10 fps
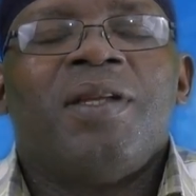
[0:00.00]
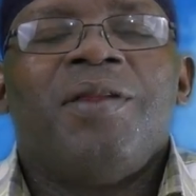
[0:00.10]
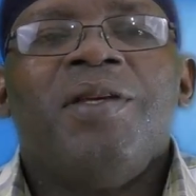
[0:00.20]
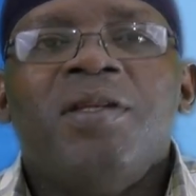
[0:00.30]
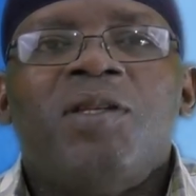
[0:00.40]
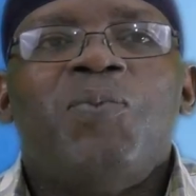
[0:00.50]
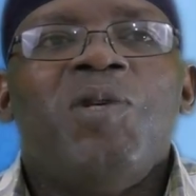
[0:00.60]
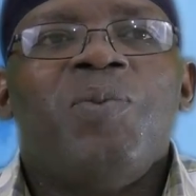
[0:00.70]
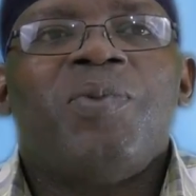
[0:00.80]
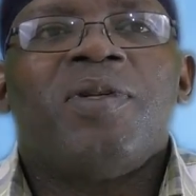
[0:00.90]
these
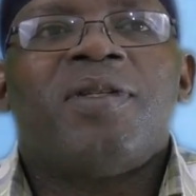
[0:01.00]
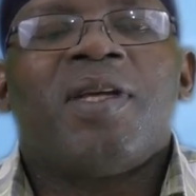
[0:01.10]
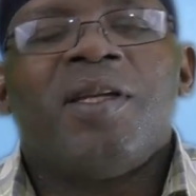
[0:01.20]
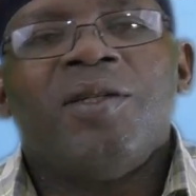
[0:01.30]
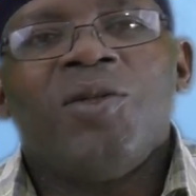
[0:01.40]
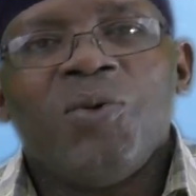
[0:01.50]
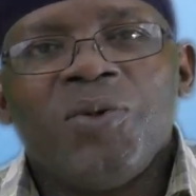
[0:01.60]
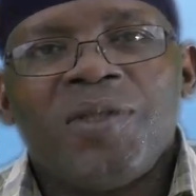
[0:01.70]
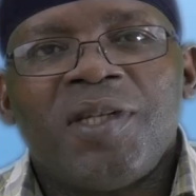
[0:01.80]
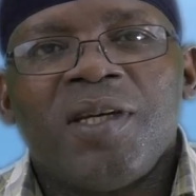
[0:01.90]
people selling
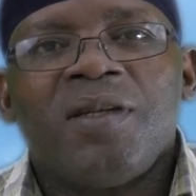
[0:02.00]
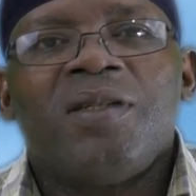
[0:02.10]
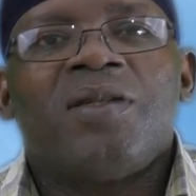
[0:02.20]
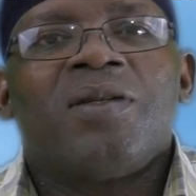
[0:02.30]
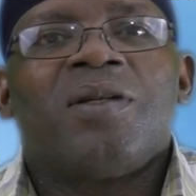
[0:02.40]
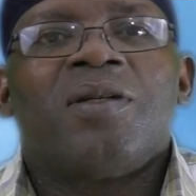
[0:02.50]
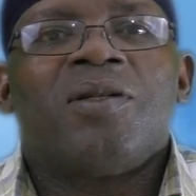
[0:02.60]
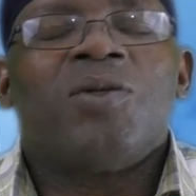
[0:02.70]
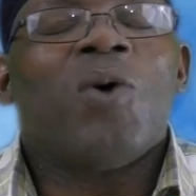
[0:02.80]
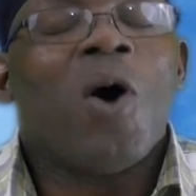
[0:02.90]
those things
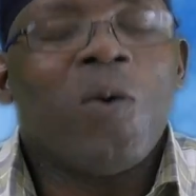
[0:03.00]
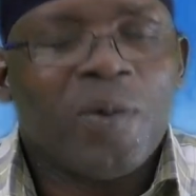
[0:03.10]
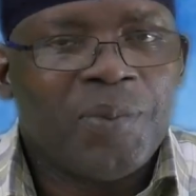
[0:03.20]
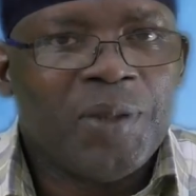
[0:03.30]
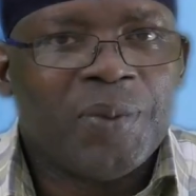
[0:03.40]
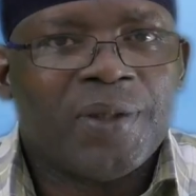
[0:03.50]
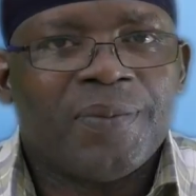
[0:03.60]
to our people,